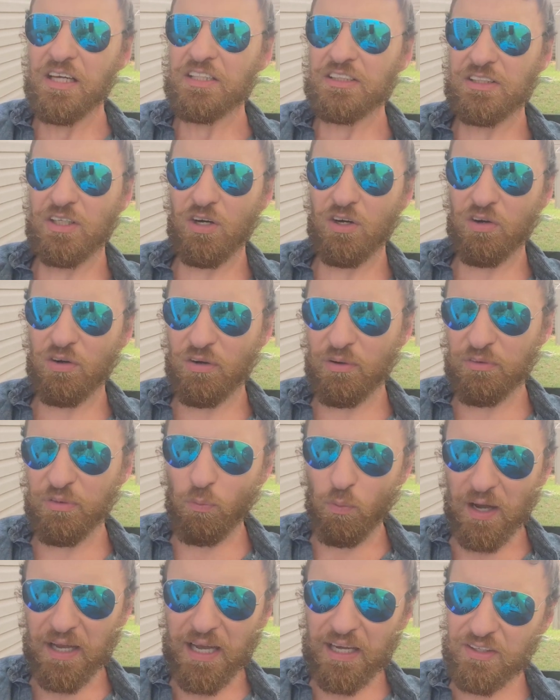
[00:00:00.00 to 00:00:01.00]
So
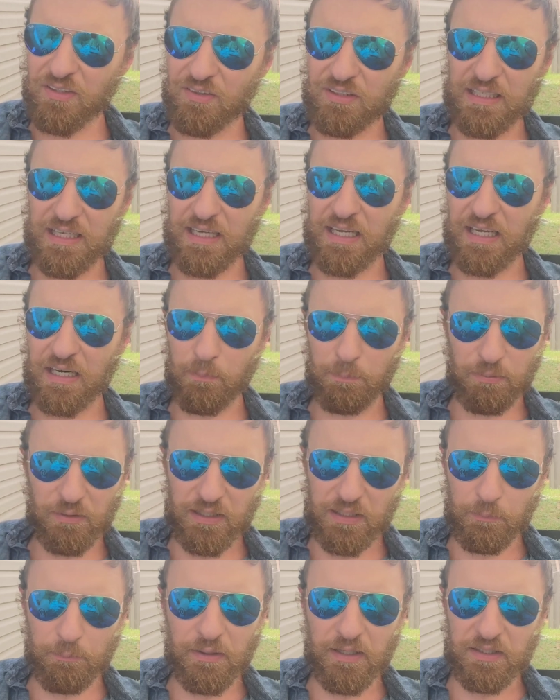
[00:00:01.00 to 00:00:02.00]
the way I do it, I kind of
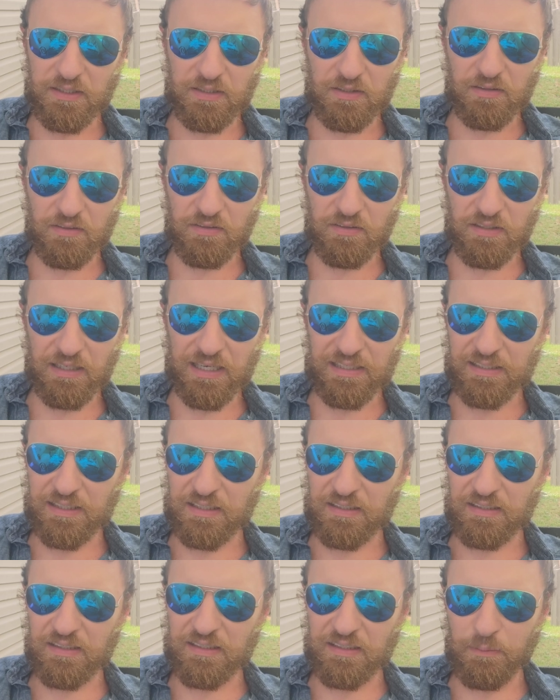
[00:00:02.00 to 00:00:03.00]
play it by ear. I
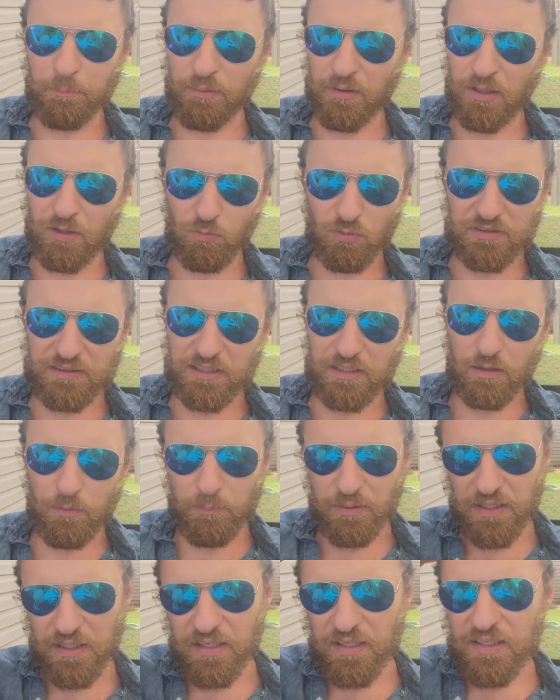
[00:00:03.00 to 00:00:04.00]
let it, the bond will tell
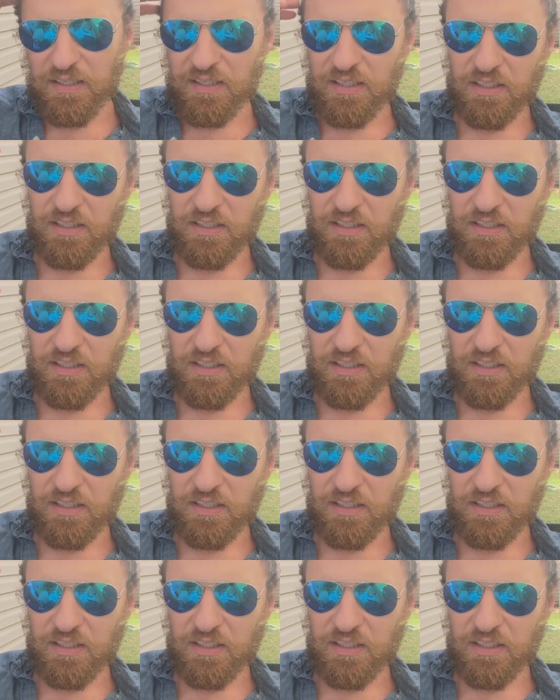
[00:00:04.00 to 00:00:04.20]
me.